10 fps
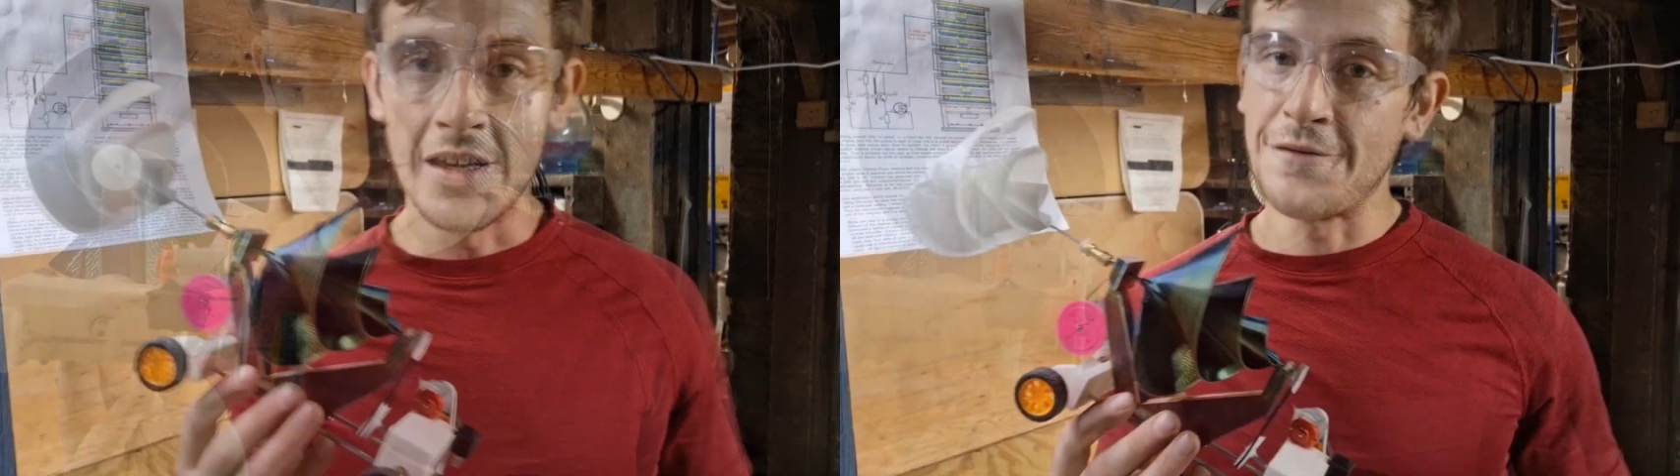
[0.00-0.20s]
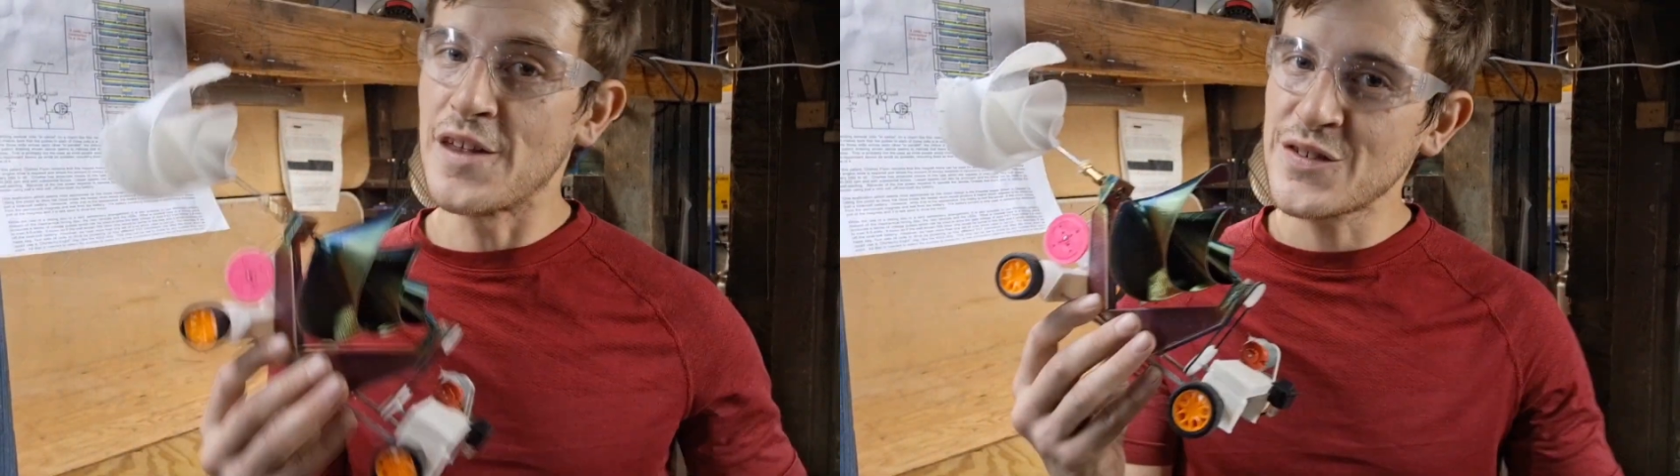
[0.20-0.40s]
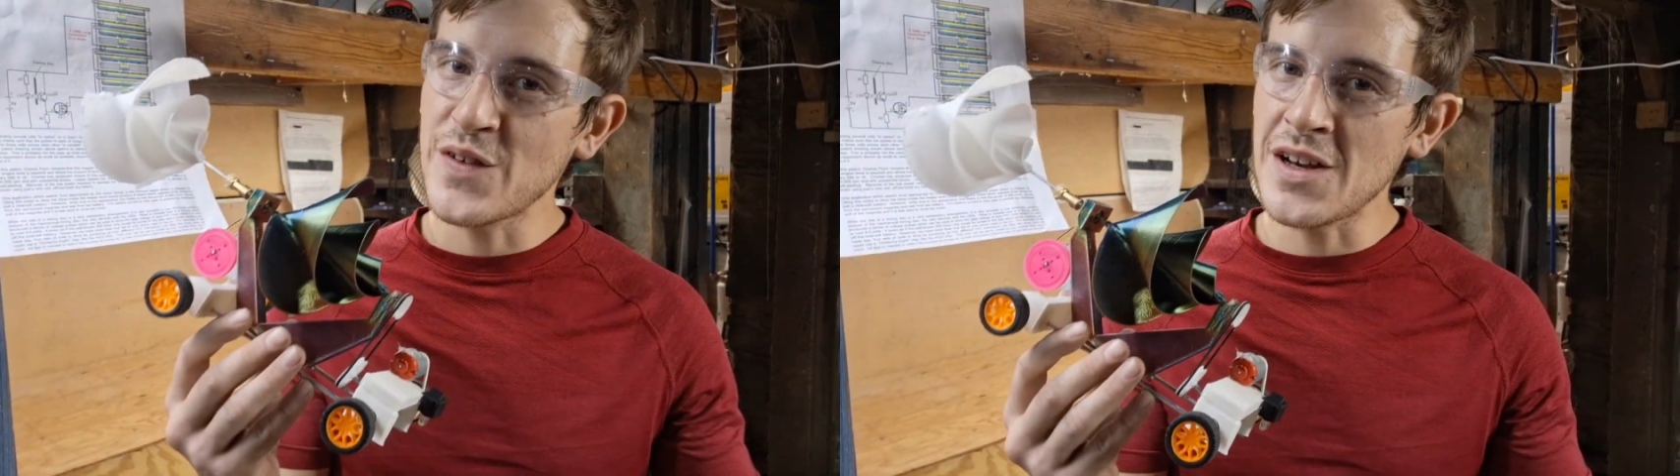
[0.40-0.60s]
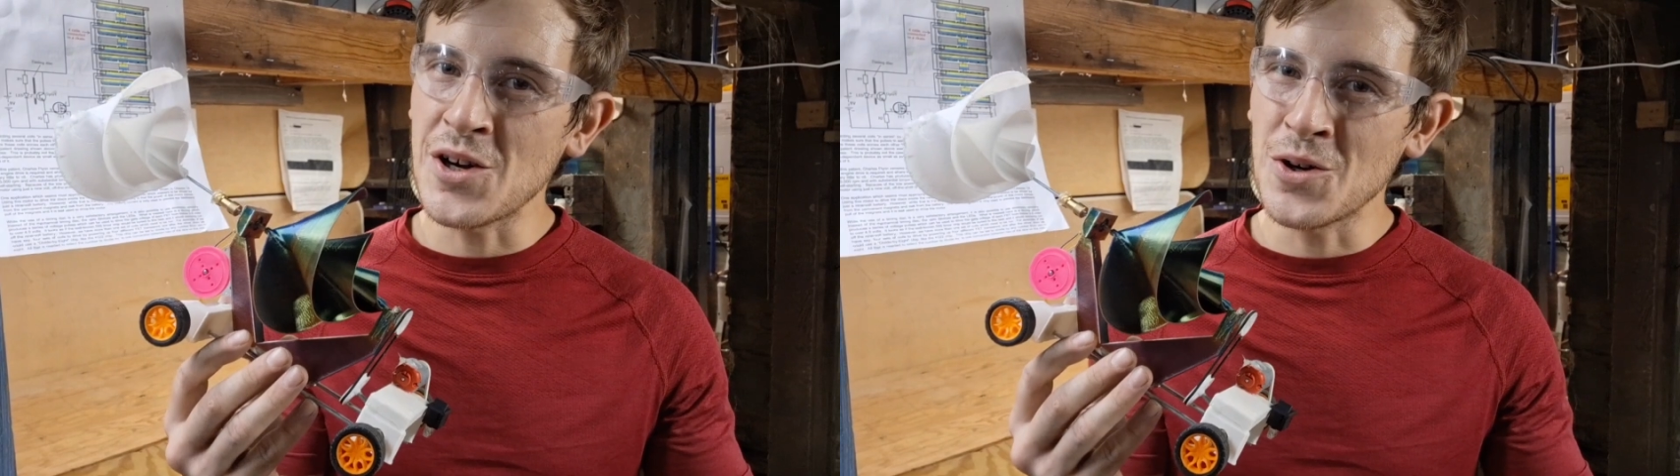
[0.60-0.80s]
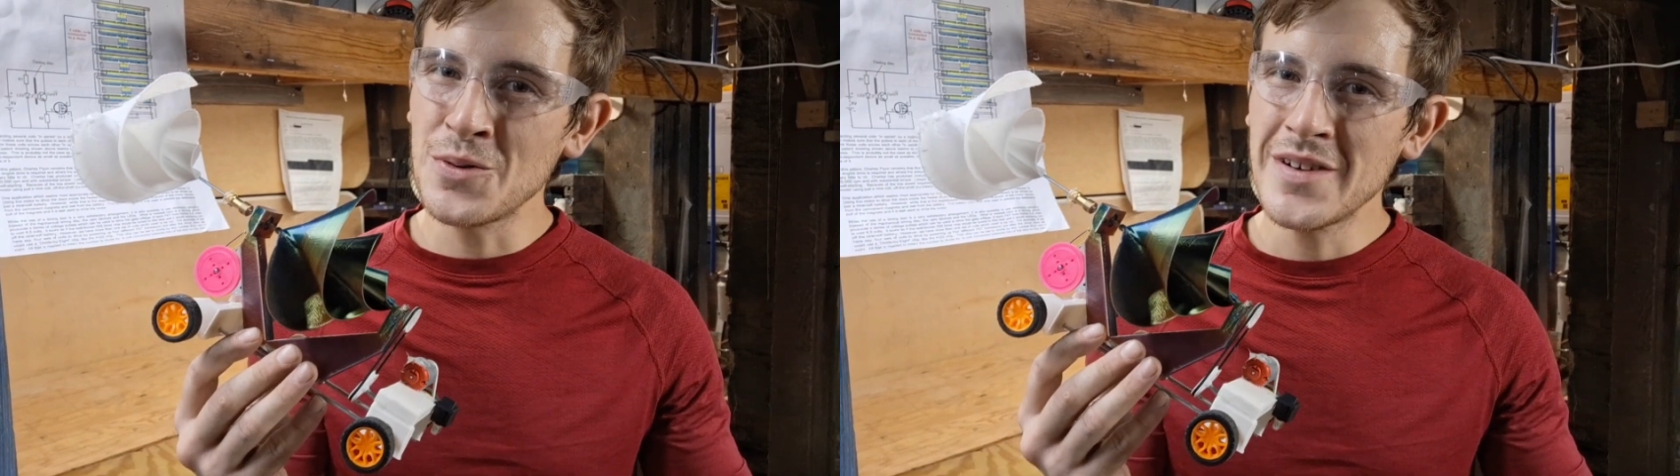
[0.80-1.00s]
If this
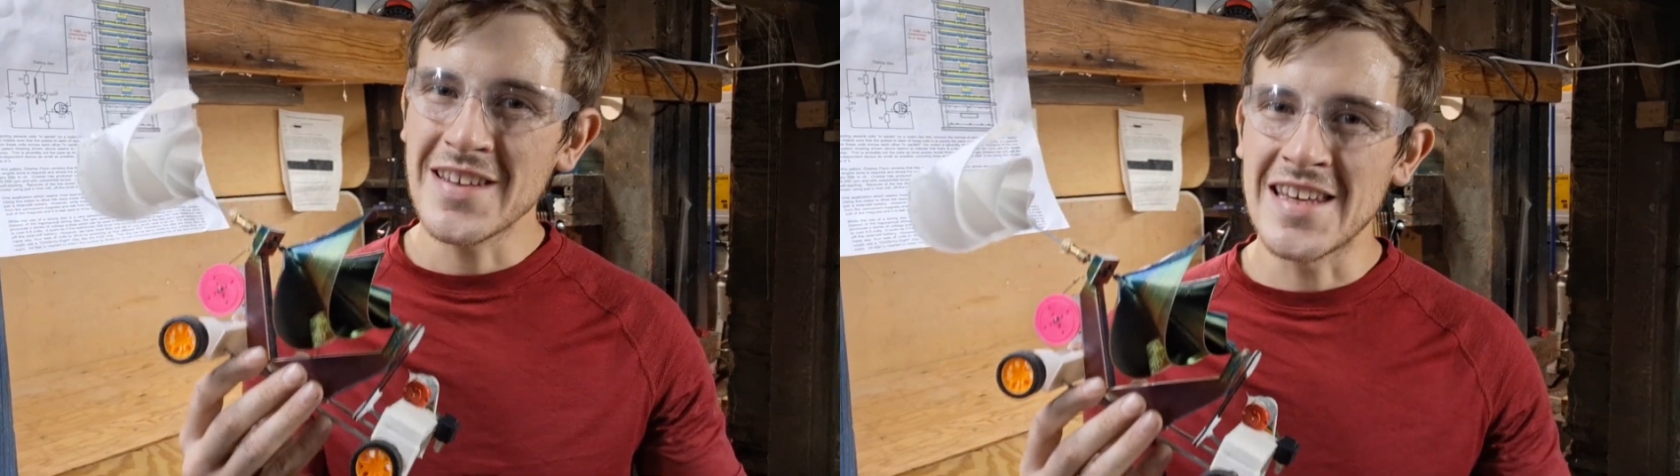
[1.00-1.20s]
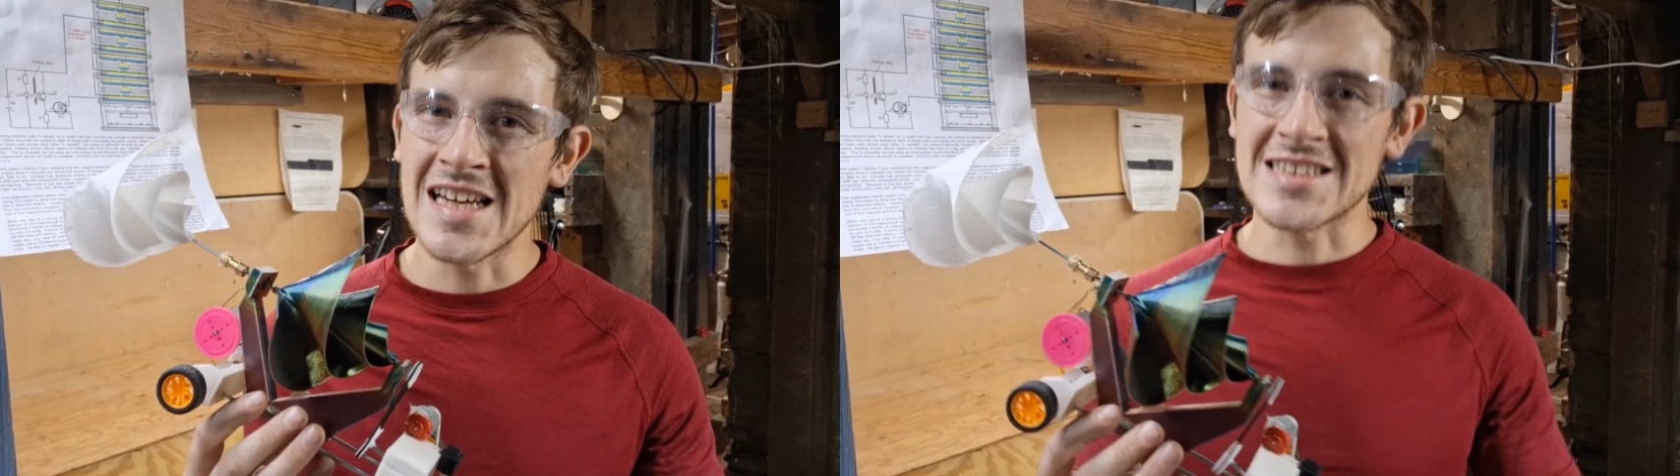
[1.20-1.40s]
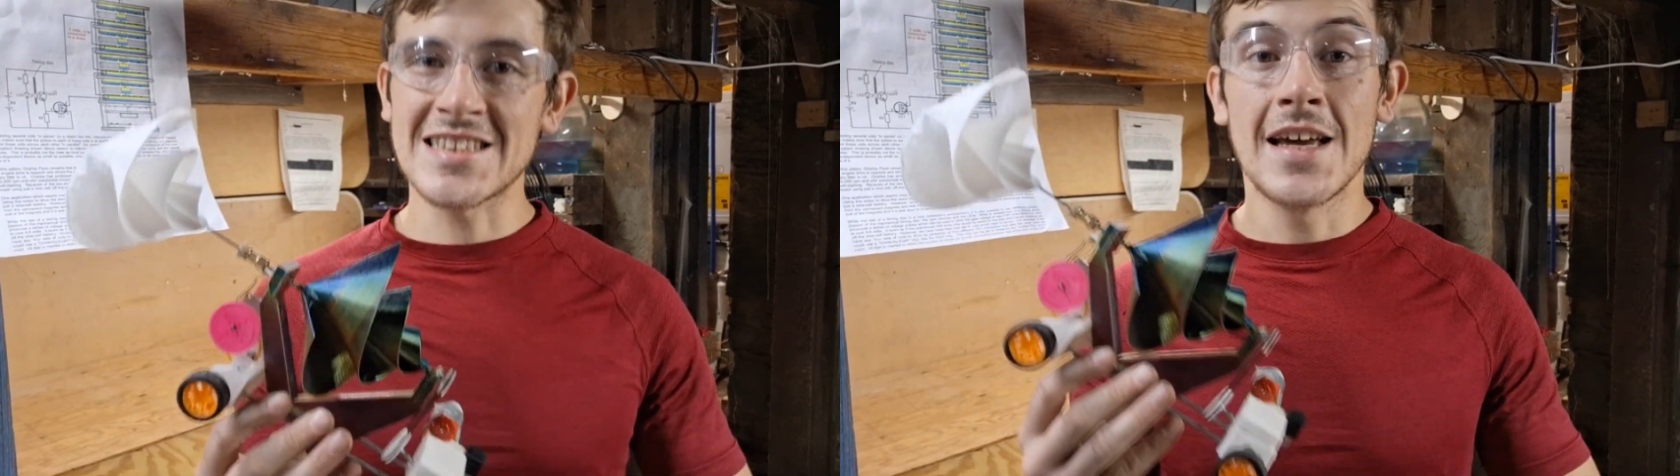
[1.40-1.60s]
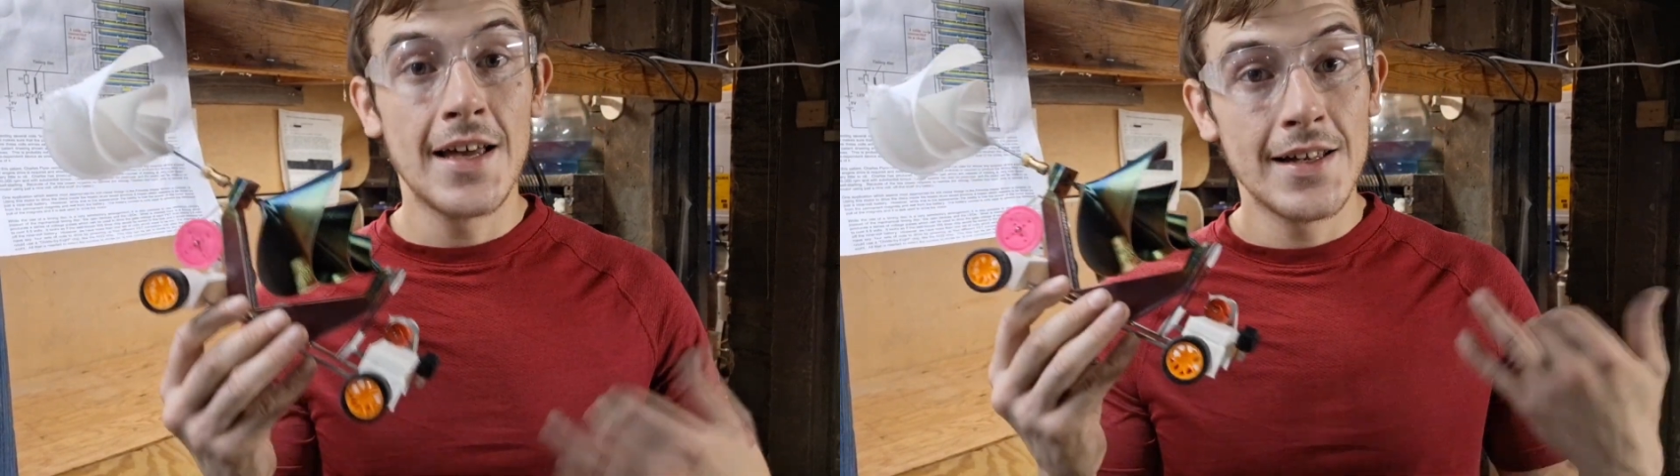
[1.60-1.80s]
video gets